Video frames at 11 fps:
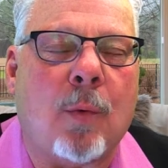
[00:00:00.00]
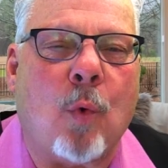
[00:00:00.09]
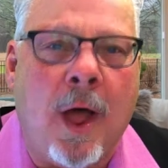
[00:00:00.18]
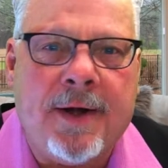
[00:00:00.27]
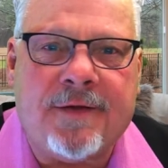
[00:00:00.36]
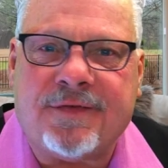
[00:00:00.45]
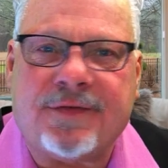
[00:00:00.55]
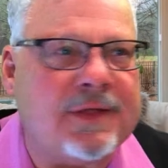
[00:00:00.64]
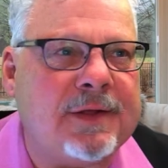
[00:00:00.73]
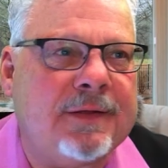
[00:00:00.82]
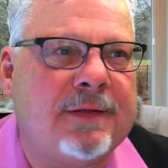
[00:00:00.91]
What is
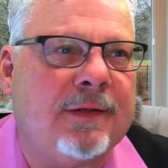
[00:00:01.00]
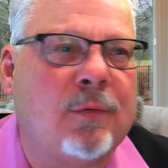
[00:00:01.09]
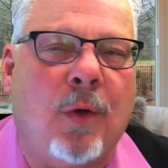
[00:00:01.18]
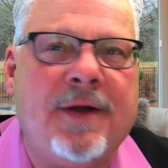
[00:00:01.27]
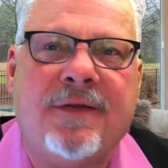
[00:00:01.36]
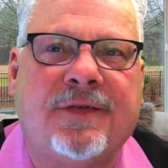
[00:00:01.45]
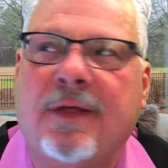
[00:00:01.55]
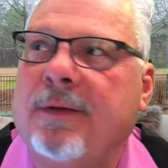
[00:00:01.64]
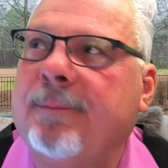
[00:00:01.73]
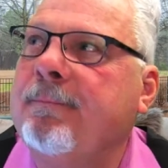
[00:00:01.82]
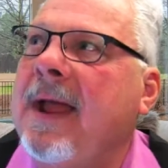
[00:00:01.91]

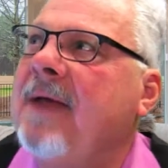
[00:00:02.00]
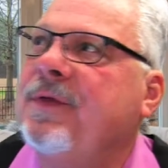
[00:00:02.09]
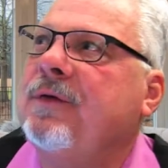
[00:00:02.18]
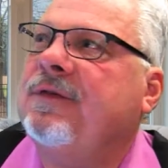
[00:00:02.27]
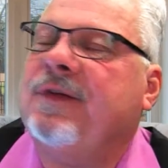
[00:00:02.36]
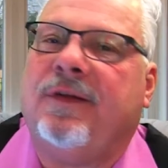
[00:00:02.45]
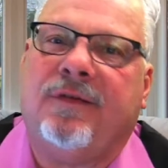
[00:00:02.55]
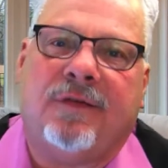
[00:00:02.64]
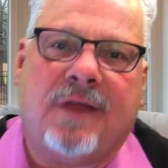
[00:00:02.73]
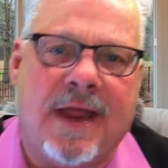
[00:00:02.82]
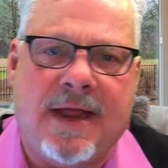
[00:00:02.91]
the Matthew
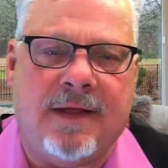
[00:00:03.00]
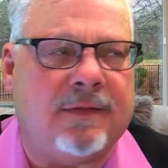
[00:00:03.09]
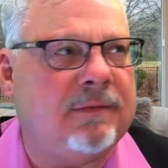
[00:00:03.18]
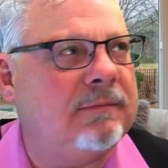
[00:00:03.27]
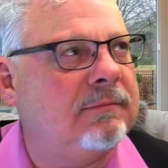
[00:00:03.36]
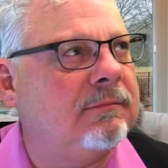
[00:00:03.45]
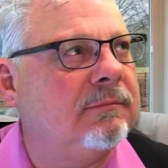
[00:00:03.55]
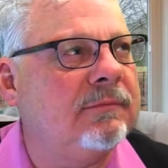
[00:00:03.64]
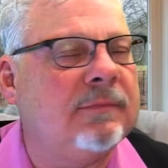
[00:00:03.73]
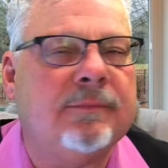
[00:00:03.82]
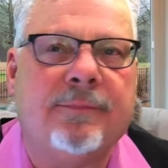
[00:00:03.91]
16
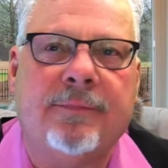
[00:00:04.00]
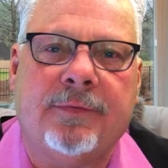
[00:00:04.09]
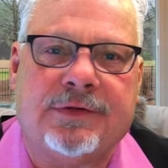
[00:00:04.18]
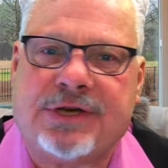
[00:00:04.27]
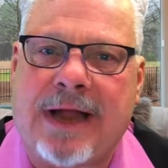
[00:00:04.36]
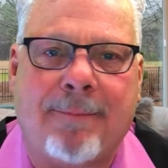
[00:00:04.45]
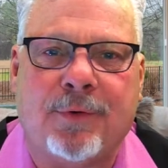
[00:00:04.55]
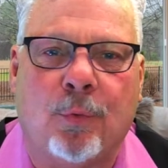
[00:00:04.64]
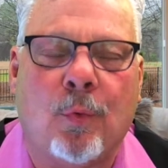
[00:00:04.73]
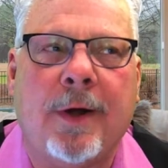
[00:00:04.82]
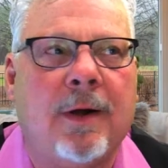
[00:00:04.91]
chapter
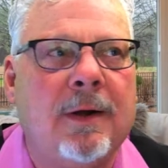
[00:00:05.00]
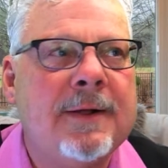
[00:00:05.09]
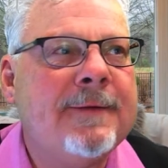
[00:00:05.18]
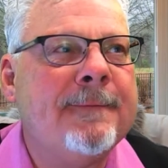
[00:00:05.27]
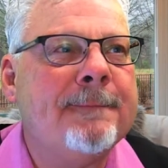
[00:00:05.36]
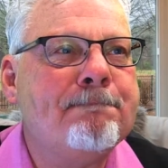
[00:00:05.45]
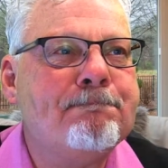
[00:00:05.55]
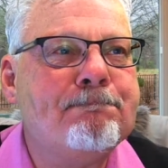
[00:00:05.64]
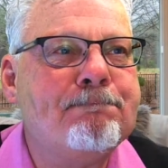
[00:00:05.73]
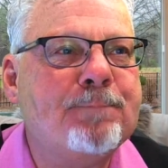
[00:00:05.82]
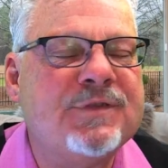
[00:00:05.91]
where
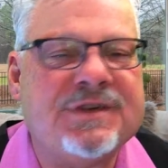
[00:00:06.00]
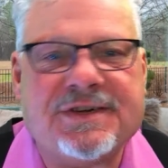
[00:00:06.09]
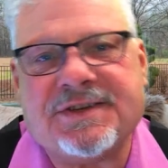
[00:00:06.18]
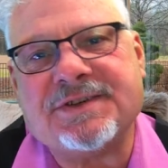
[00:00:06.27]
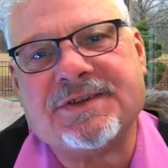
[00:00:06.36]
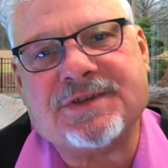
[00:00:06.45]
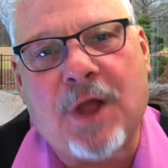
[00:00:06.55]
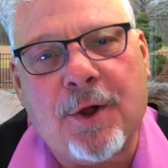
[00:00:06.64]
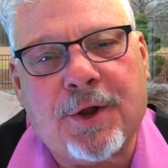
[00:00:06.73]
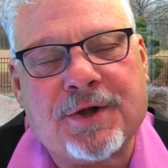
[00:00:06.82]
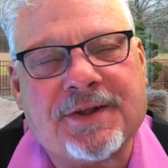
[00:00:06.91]
Jesus is
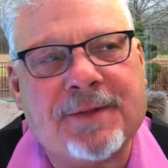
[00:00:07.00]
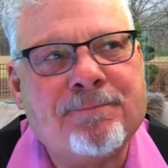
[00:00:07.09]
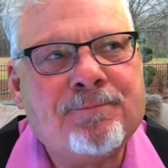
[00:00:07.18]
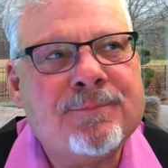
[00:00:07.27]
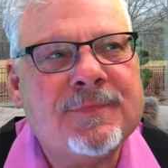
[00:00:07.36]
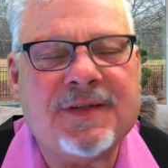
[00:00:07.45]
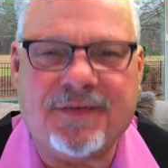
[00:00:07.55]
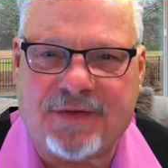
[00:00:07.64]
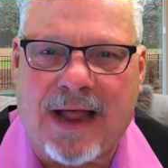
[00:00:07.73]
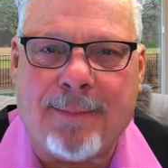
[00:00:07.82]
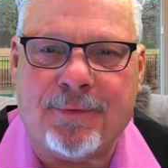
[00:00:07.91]
talking to the
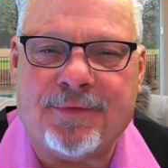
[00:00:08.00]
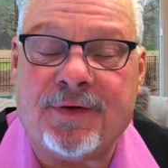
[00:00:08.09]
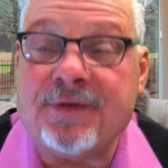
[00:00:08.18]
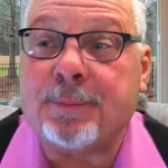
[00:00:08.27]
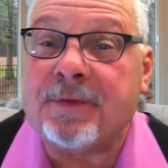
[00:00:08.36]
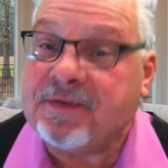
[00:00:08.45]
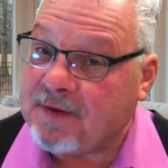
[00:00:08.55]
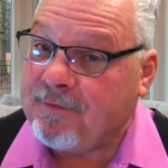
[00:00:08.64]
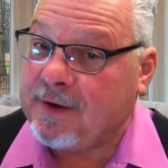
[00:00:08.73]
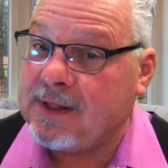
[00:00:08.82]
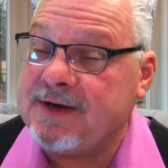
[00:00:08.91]
disciples and
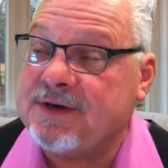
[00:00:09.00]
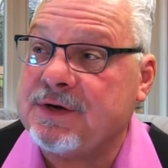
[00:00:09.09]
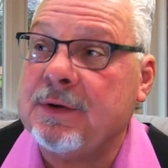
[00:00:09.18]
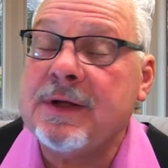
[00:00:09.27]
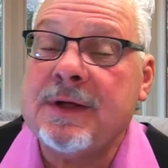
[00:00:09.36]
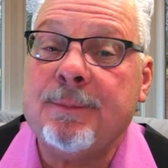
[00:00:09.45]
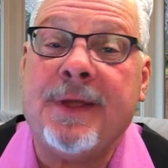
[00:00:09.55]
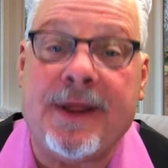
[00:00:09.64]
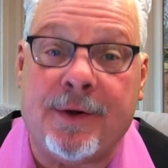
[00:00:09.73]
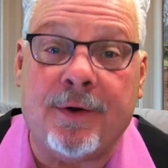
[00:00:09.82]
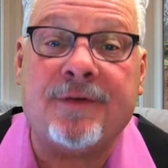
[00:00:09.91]
specifically to
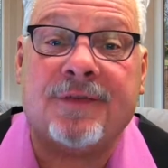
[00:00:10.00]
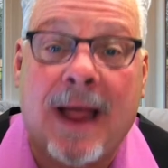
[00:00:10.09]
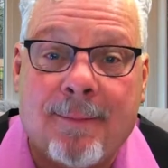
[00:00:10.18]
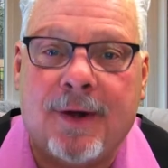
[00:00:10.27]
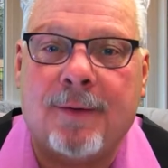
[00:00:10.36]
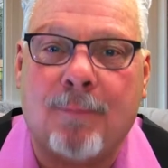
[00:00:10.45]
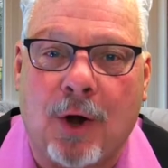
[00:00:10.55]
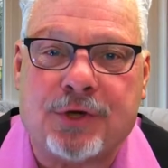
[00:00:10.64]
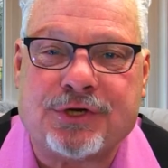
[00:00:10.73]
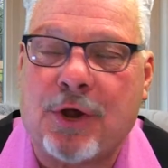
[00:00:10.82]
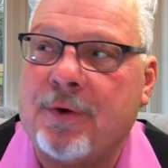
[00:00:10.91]
Peter, Simon,
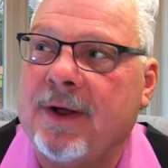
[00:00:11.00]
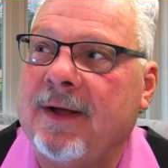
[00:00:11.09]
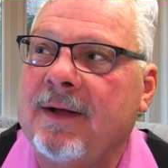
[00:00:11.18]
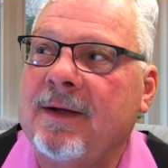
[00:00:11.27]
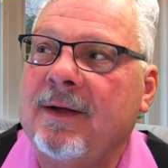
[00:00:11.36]
Bar-Jonah,